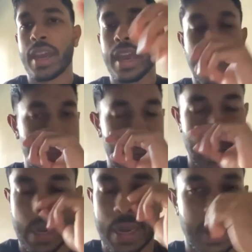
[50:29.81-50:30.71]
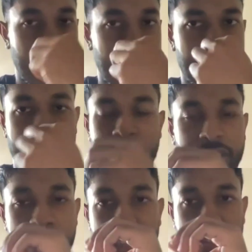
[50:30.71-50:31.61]
And
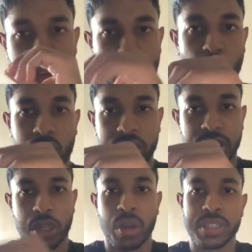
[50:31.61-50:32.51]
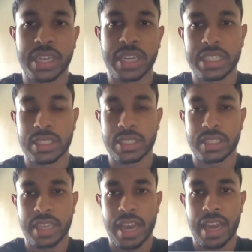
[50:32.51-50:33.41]
definitely delivering quality content
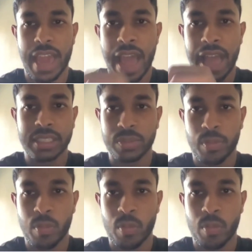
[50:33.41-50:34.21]
is as